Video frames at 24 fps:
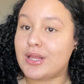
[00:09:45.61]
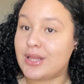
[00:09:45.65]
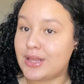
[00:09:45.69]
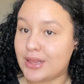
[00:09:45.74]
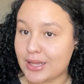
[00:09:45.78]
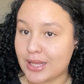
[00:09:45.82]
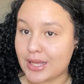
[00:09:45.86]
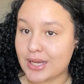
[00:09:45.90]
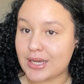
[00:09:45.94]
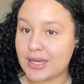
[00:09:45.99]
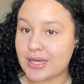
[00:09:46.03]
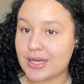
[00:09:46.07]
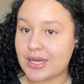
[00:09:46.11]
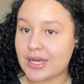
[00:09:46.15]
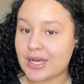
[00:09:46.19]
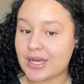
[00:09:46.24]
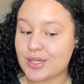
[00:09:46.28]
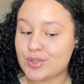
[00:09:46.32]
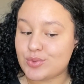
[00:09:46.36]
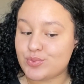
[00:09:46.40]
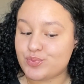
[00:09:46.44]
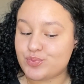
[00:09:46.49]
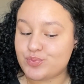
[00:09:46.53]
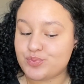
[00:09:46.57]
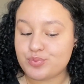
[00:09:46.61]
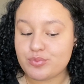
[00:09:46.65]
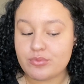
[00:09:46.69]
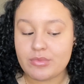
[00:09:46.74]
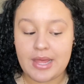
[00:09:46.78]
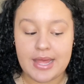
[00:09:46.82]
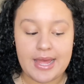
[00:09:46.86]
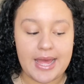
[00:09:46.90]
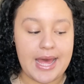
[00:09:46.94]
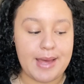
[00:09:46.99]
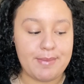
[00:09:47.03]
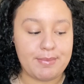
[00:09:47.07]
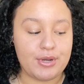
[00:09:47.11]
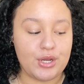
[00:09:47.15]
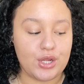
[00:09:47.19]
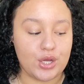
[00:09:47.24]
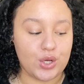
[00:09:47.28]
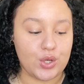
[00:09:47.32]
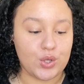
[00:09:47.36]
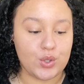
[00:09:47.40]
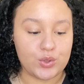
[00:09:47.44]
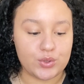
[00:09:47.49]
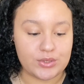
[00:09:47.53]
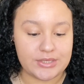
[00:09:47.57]
look. I'm gonna
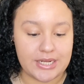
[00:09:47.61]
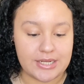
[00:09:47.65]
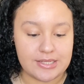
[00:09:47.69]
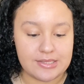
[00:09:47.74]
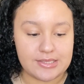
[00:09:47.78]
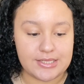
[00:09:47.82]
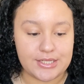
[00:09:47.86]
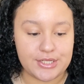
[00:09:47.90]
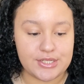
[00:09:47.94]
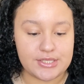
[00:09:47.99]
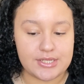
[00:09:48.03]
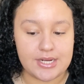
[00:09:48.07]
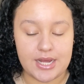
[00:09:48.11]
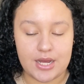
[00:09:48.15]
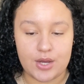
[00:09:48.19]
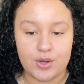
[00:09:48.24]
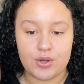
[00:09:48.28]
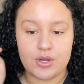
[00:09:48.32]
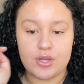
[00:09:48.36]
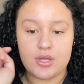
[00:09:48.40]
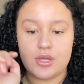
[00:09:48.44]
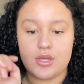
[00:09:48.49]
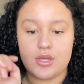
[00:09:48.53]
go downstairs now,